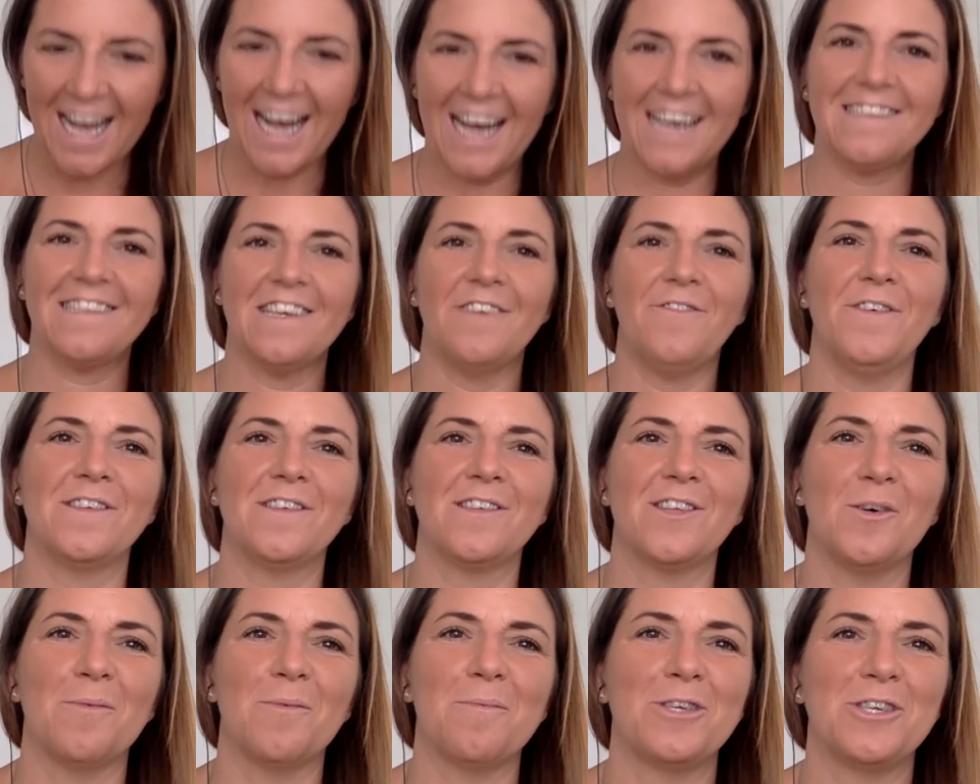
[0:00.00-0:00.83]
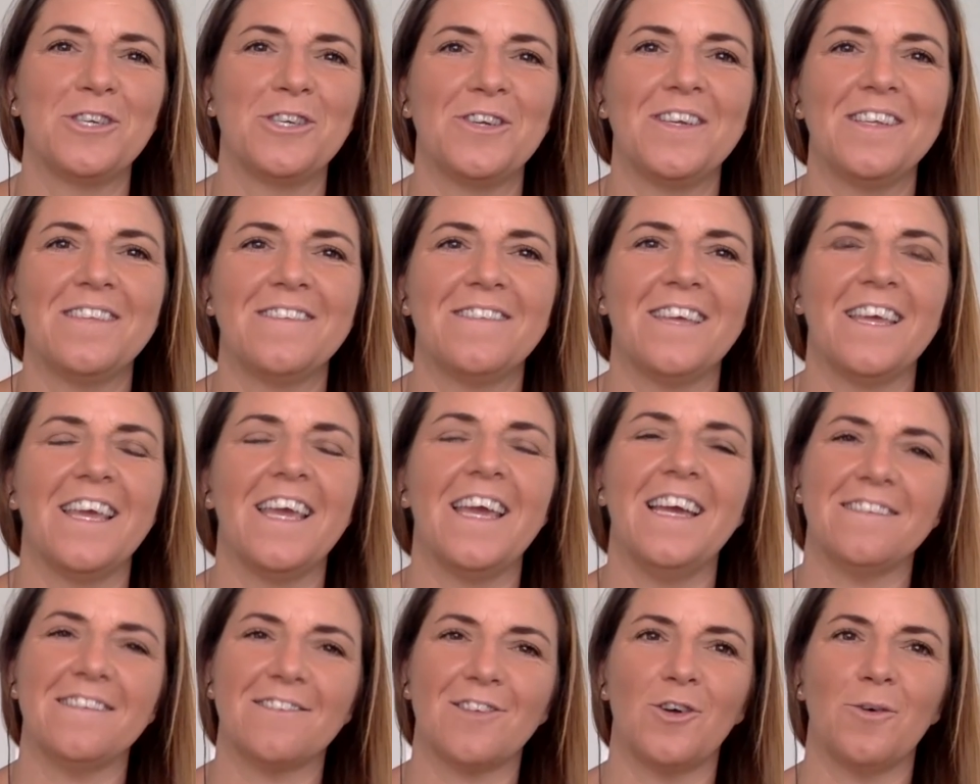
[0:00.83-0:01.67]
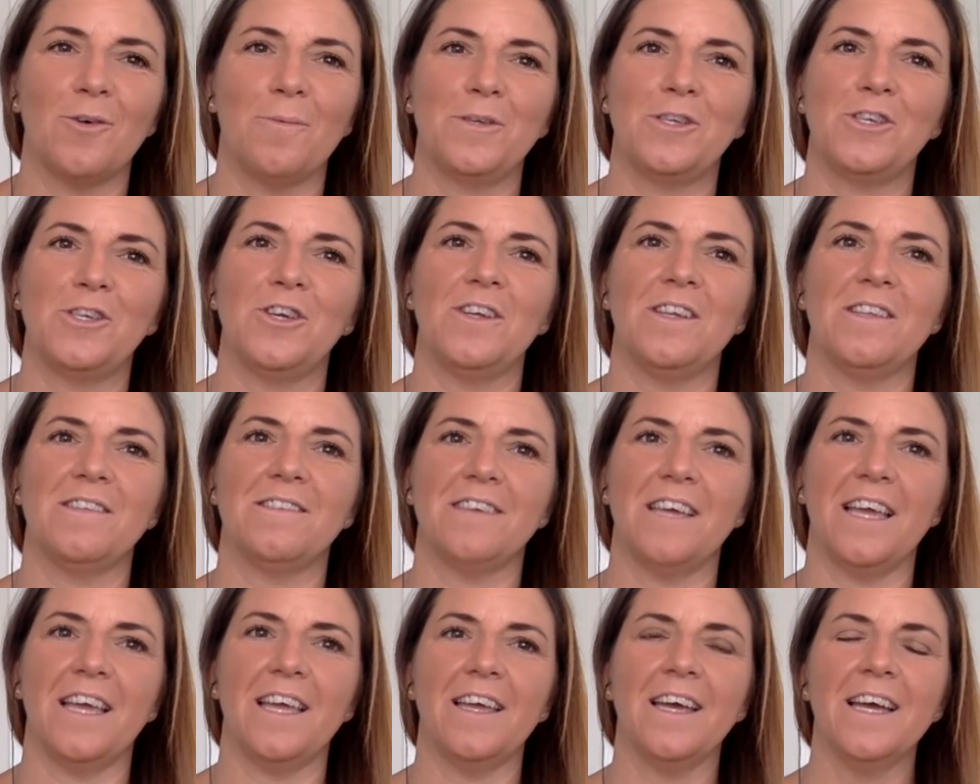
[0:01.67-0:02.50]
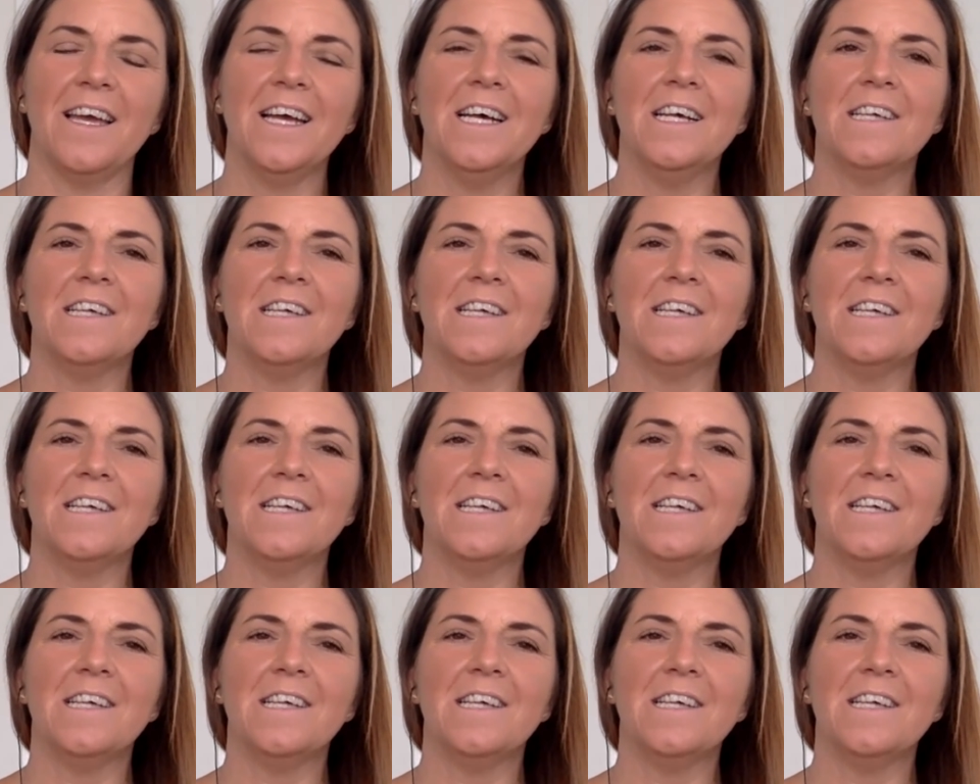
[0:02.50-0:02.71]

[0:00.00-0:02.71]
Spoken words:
as if it's an opportunity is an opportunity.